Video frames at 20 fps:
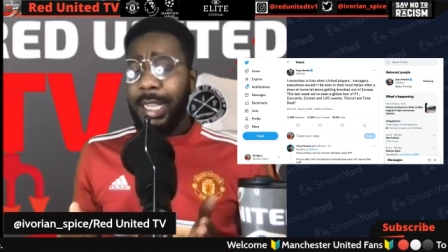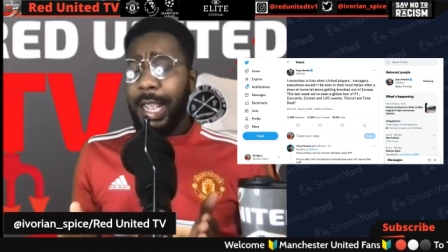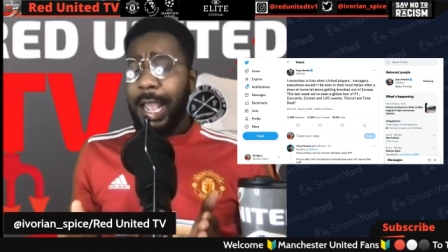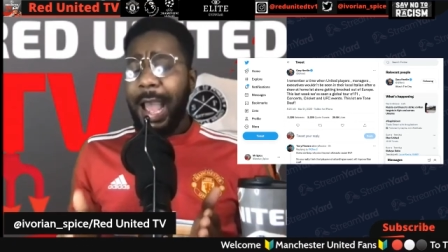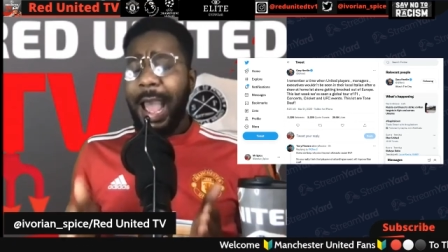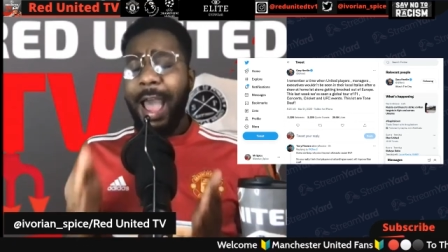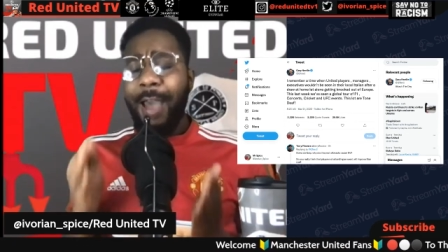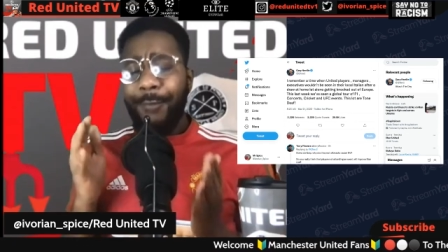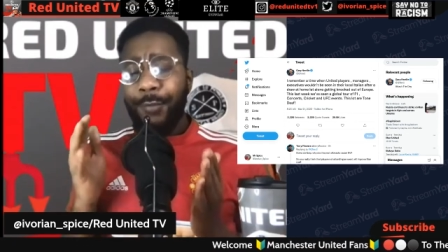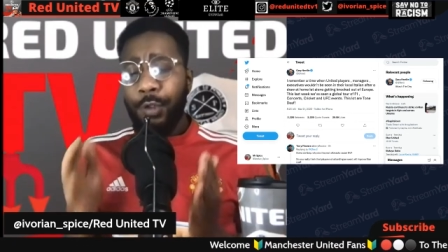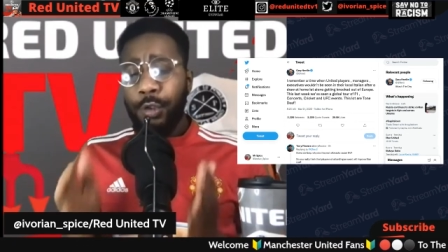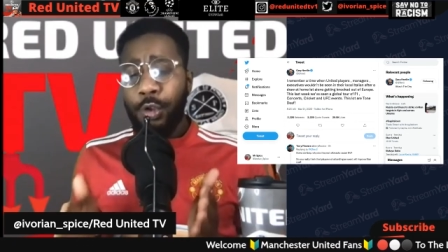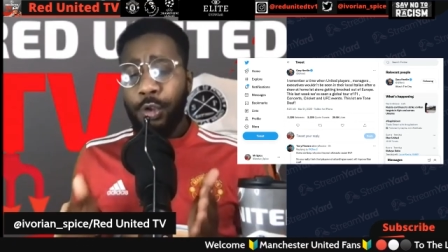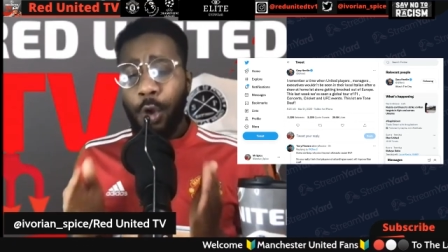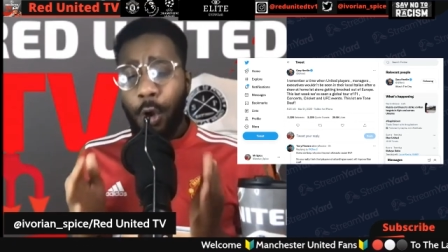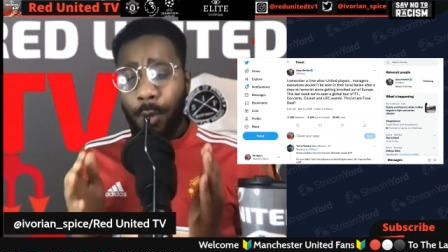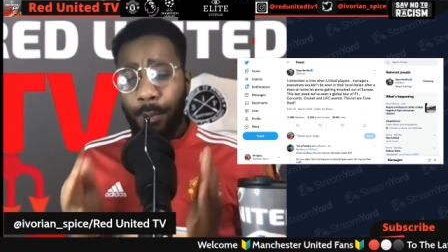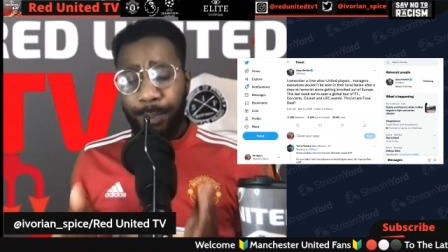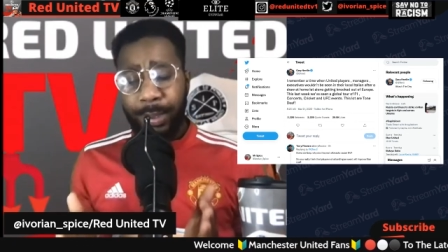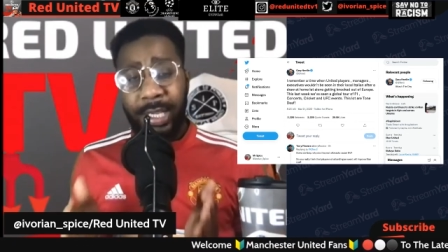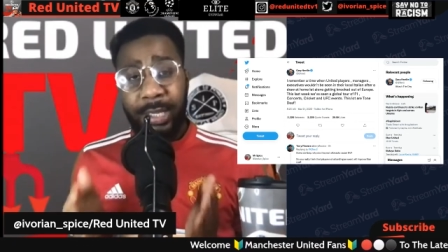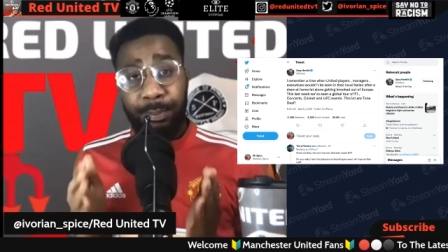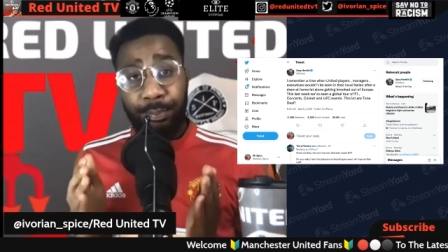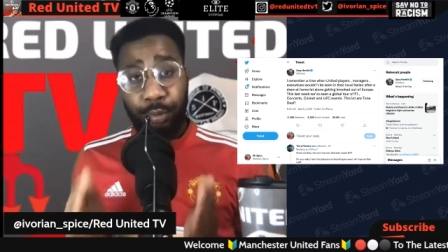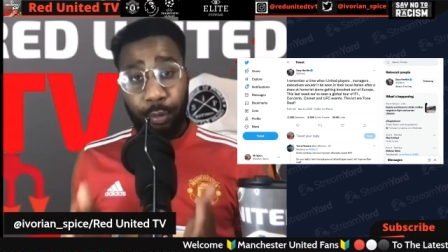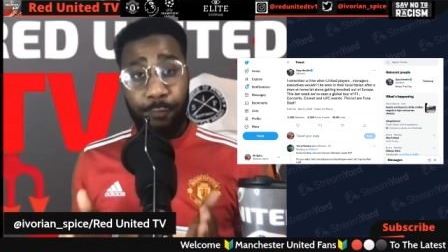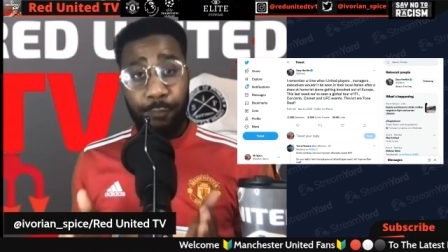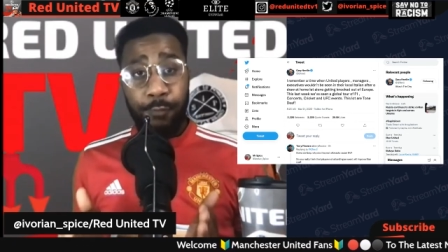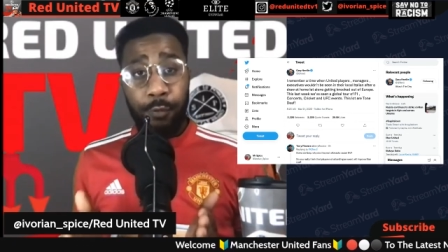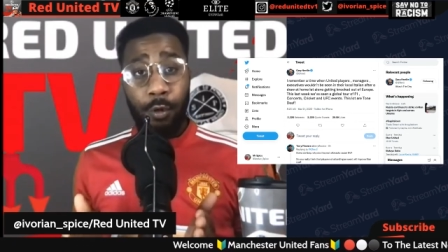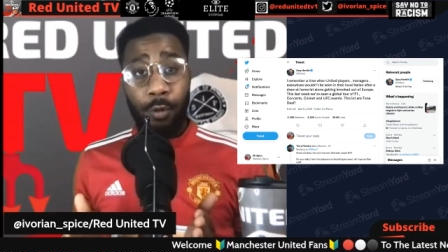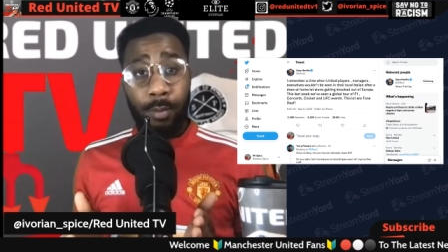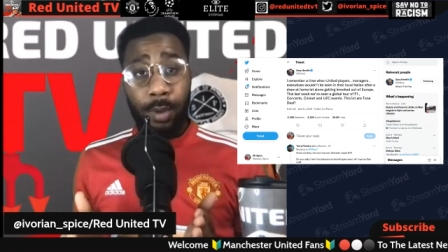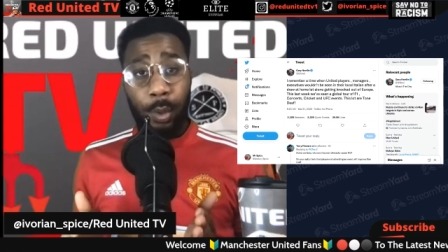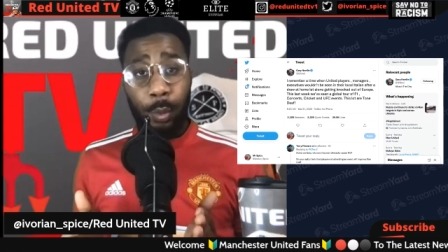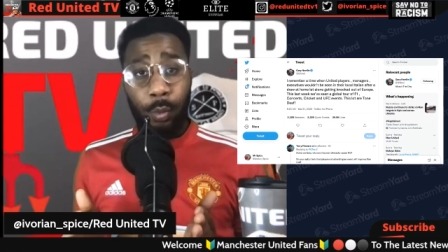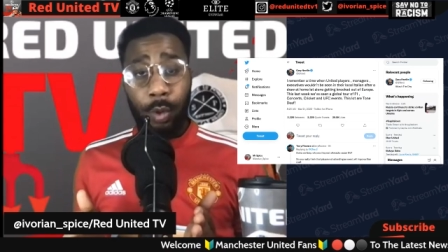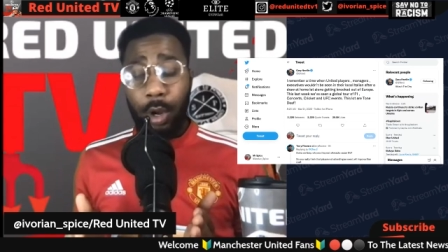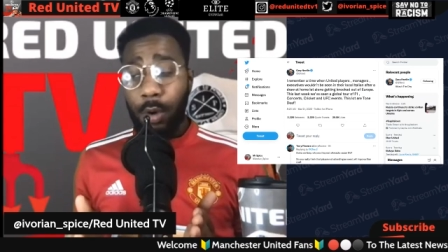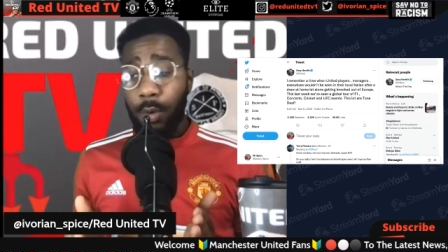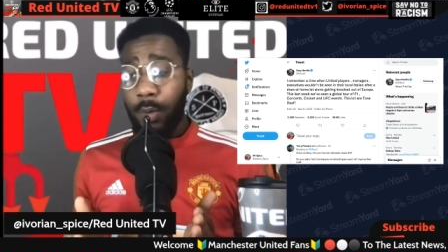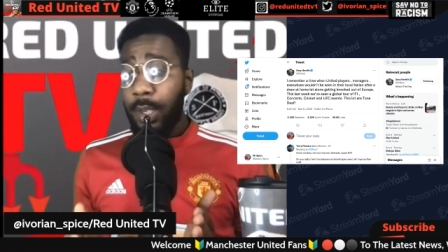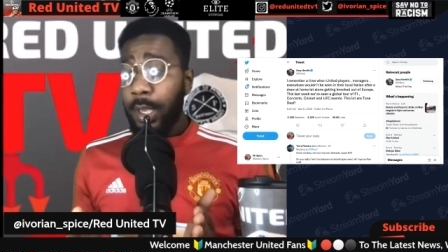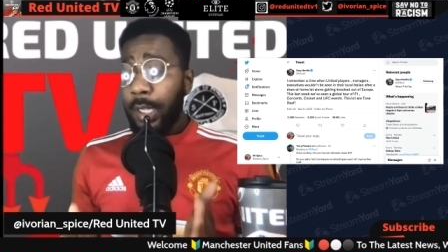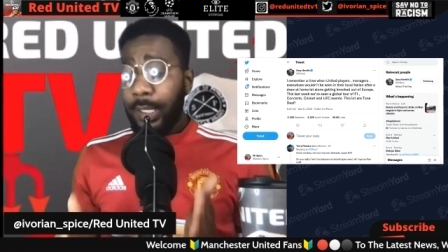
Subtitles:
have not been performing well.